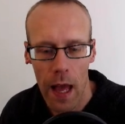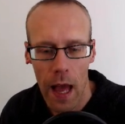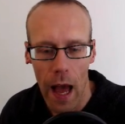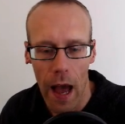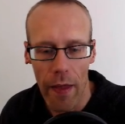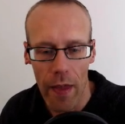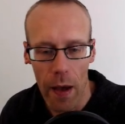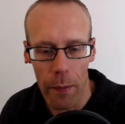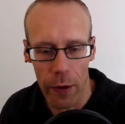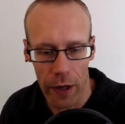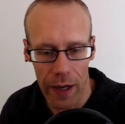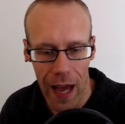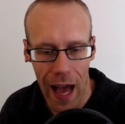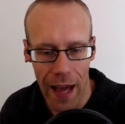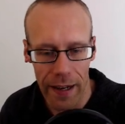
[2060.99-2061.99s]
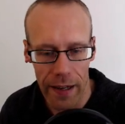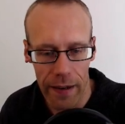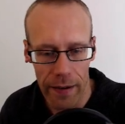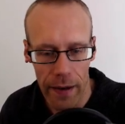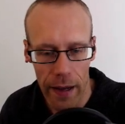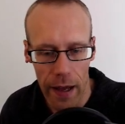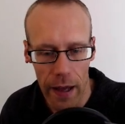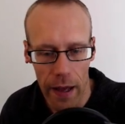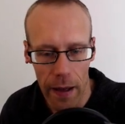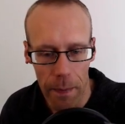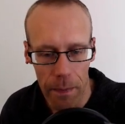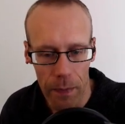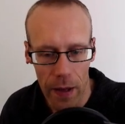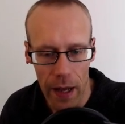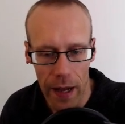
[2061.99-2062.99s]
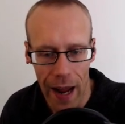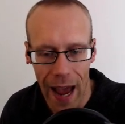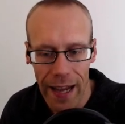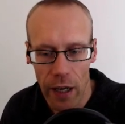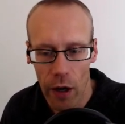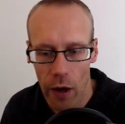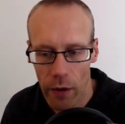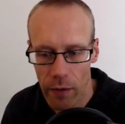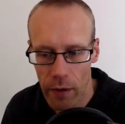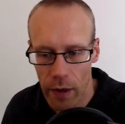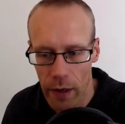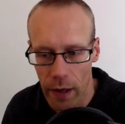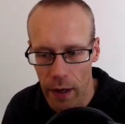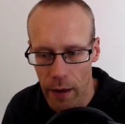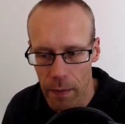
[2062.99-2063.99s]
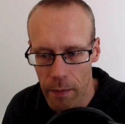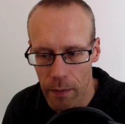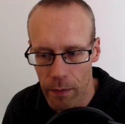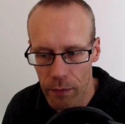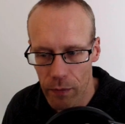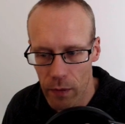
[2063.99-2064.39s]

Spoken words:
and then we're going to add an icon